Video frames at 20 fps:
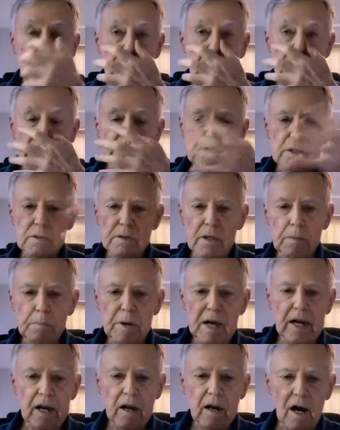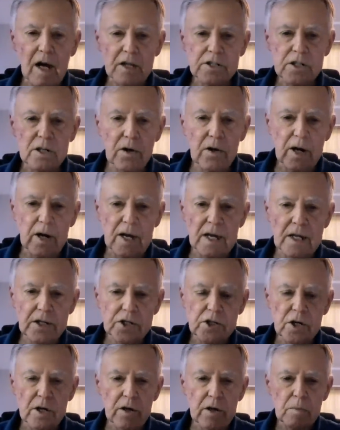Well, that's the Pentecost
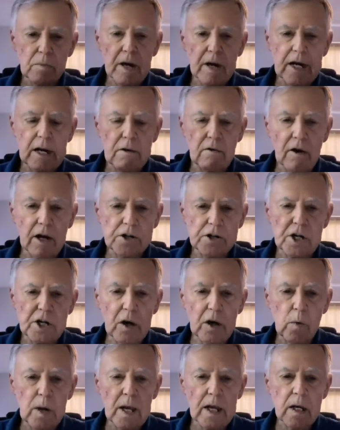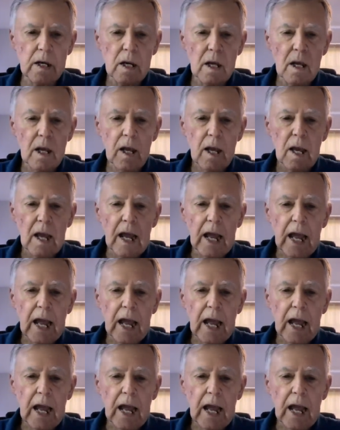noise, you know, mighty rushing wind.